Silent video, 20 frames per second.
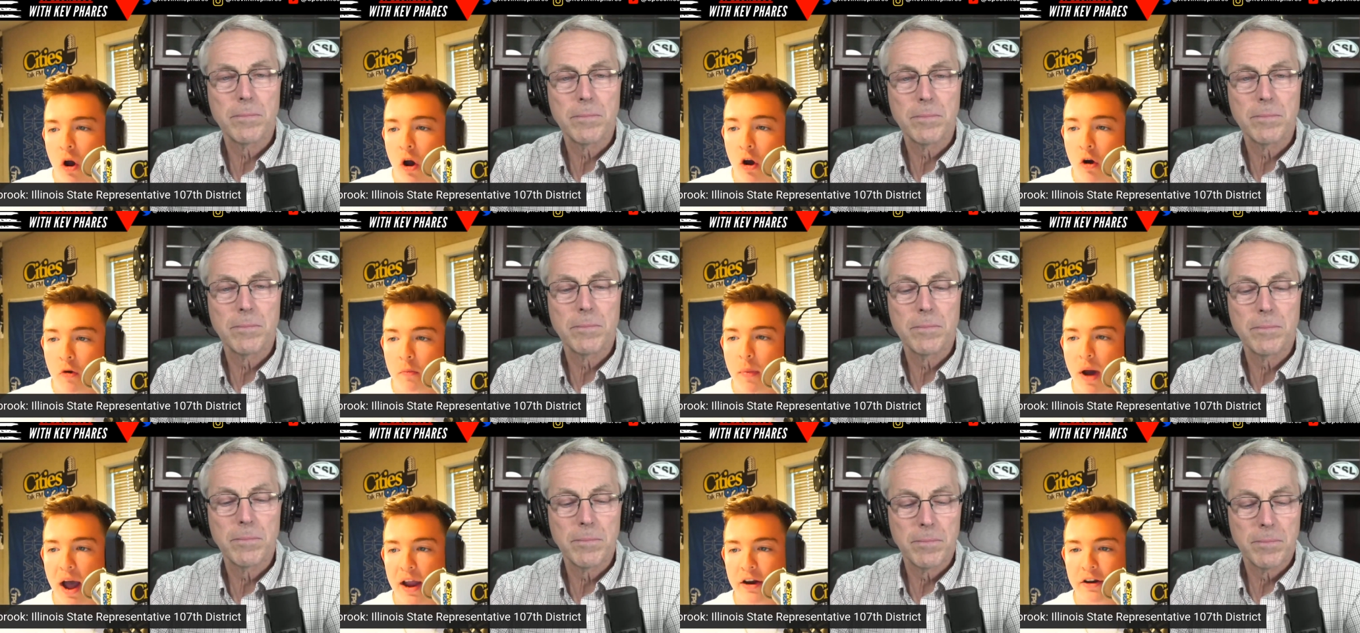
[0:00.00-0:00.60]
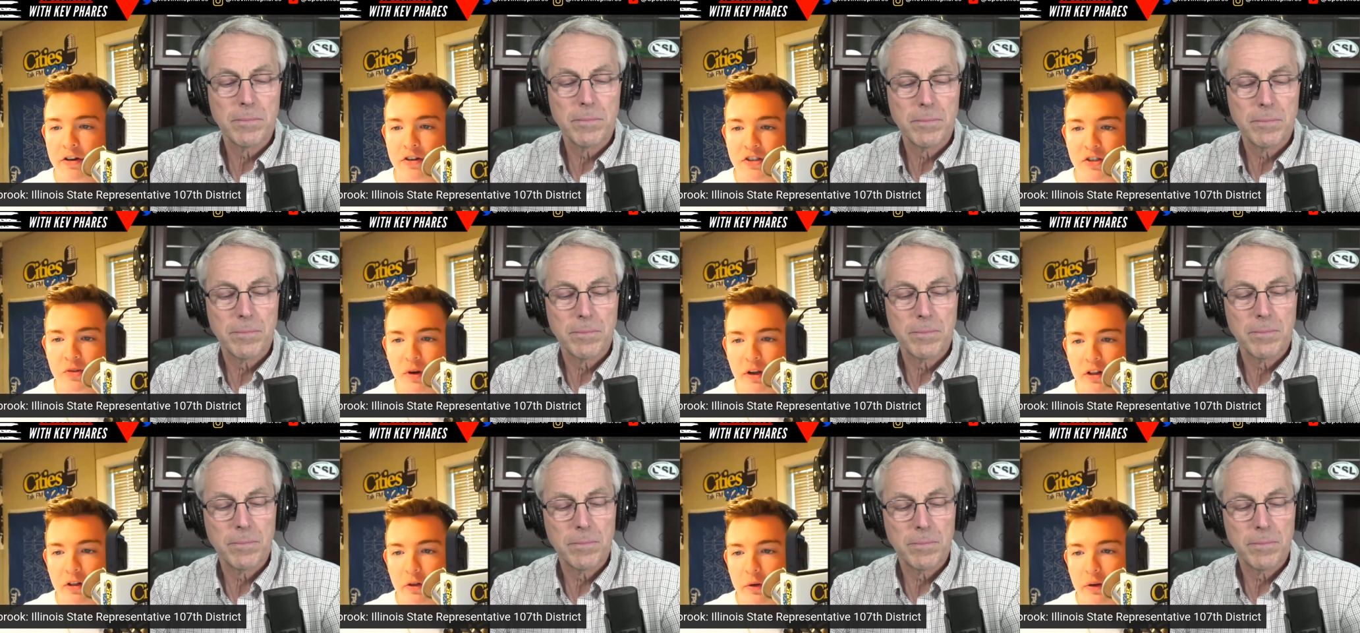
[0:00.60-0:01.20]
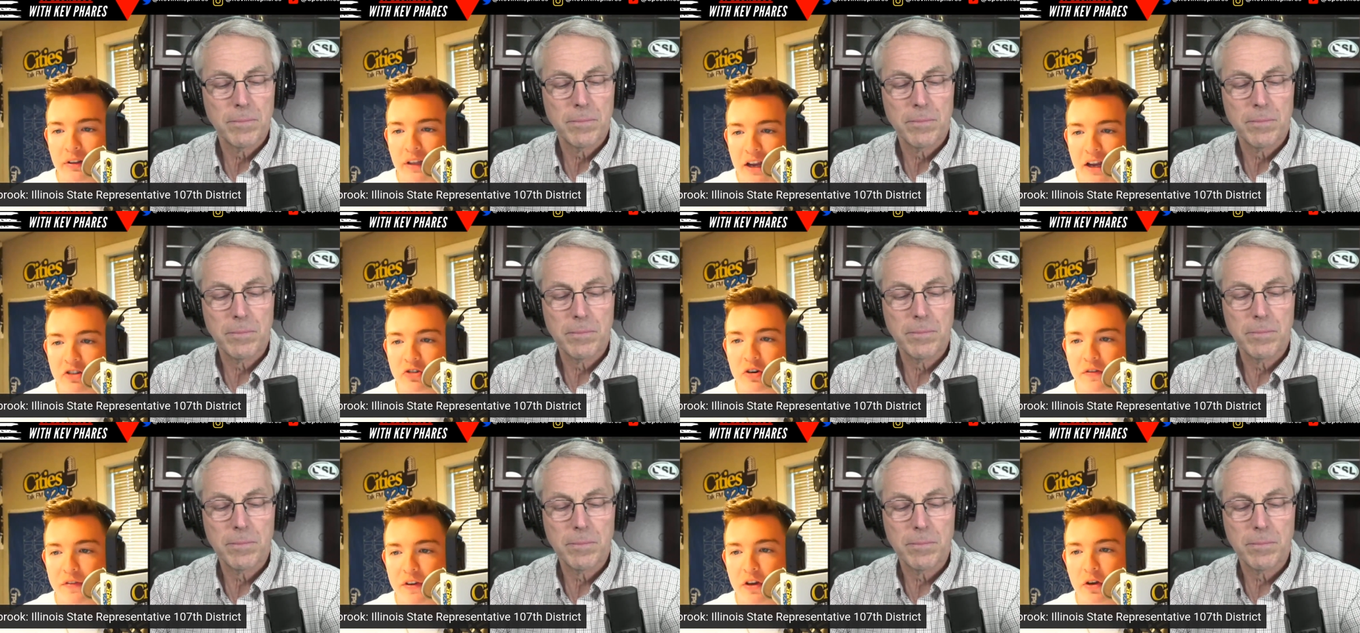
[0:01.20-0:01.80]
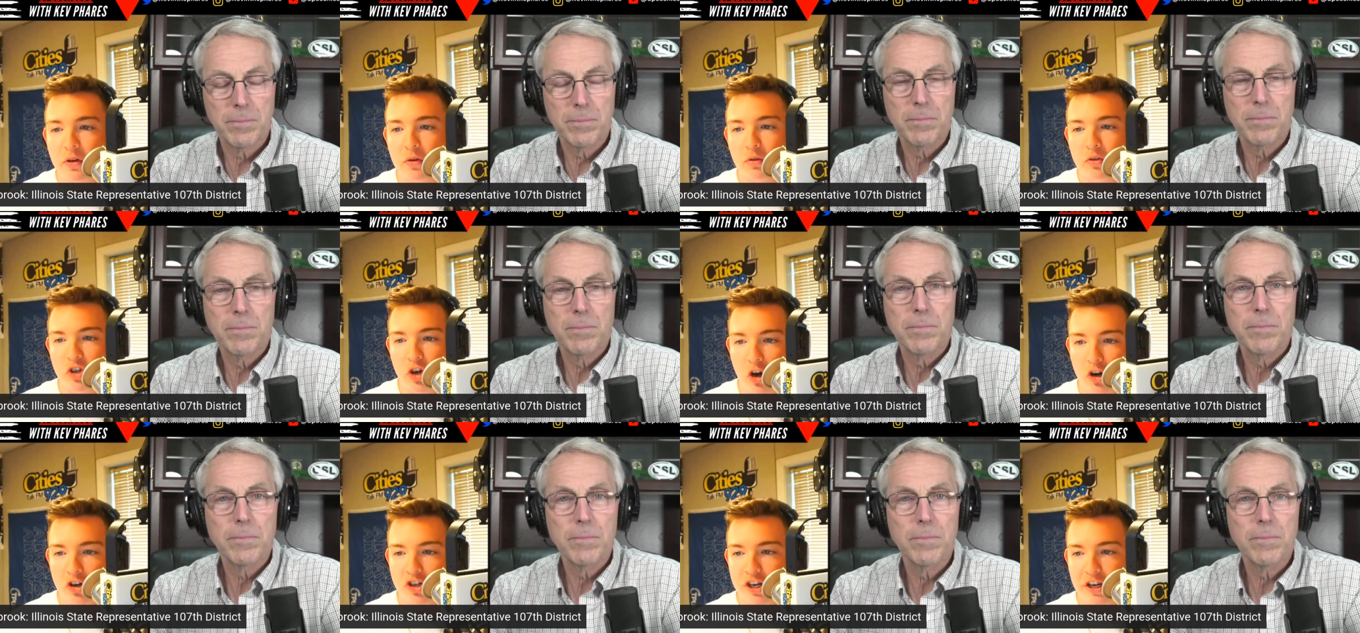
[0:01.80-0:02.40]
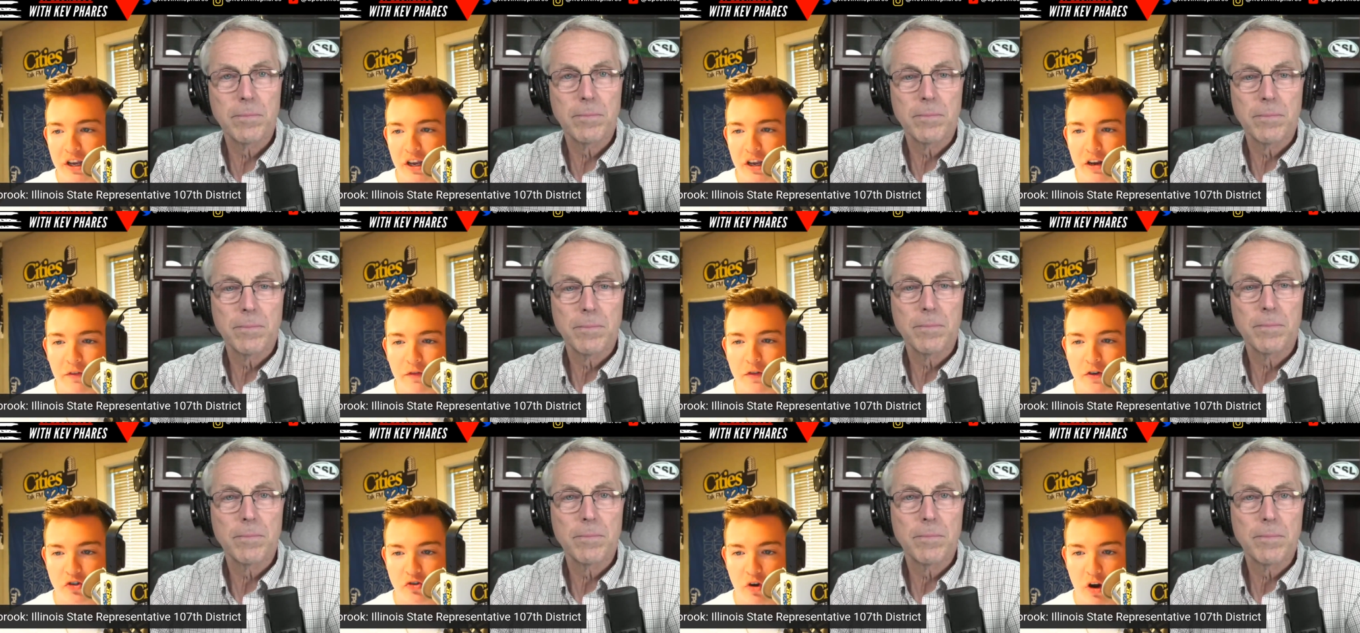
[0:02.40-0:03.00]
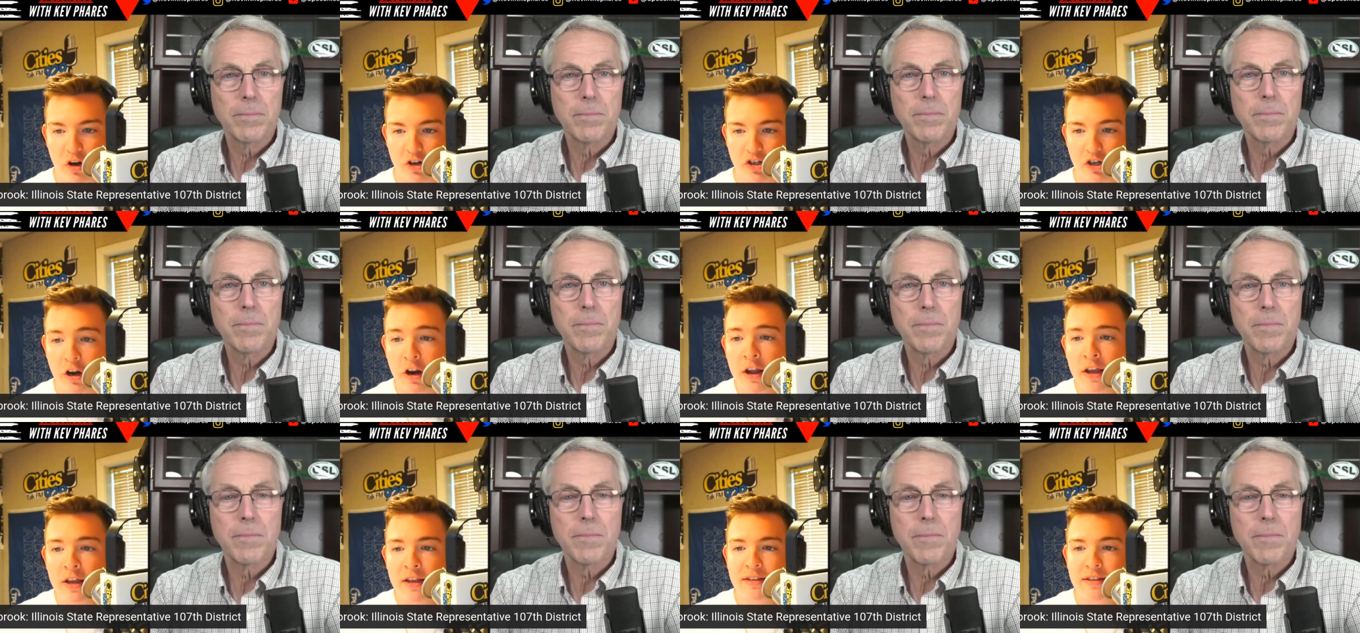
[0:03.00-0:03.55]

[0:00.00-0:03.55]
Speaker 1: home buyers to include electric vehicle charging infrastructure.